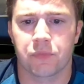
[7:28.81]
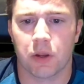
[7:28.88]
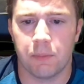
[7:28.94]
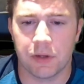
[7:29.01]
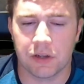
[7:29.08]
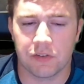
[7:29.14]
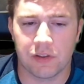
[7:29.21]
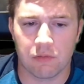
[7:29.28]

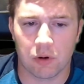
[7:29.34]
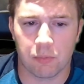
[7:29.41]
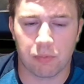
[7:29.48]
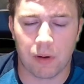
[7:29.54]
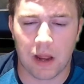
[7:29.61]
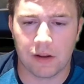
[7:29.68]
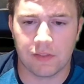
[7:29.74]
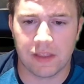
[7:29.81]
because
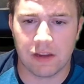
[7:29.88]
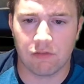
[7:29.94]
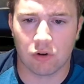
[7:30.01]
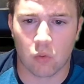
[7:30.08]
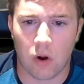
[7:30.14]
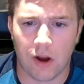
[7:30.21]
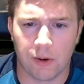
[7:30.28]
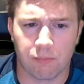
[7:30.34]
they
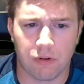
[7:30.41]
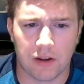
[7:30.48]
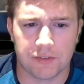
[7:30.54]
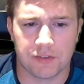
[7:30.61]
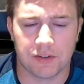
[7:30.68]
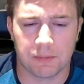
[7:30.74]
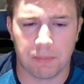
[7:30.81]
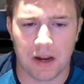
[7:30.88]
require
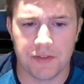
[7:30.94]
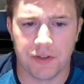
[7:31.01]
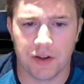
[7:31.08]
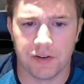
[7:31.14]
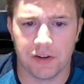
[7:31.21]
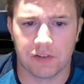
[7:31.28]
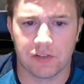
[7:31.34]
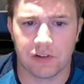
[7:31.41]
processing Python
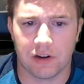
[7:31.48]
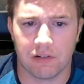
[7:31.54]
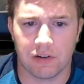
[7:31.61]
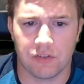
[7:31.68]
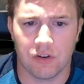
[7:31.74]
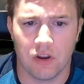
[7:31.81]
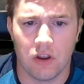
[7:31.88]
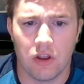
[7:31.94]
dictionaries,